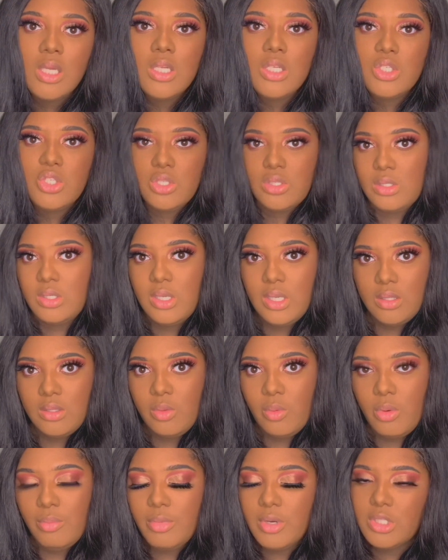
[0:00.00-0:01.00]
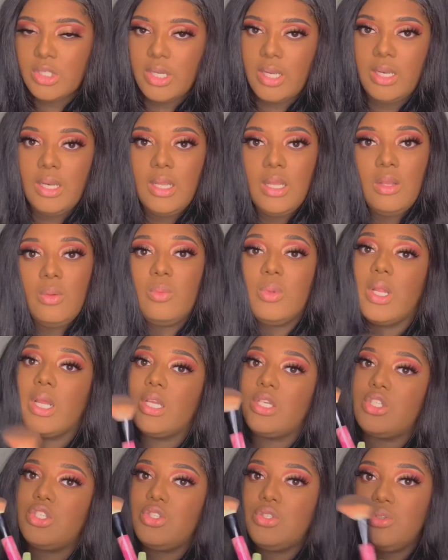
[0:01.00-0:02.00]
just to get the one brush I need when I can
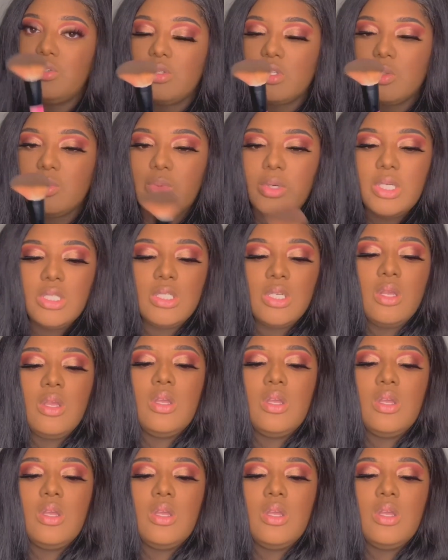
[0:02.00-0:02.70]
just use this brush.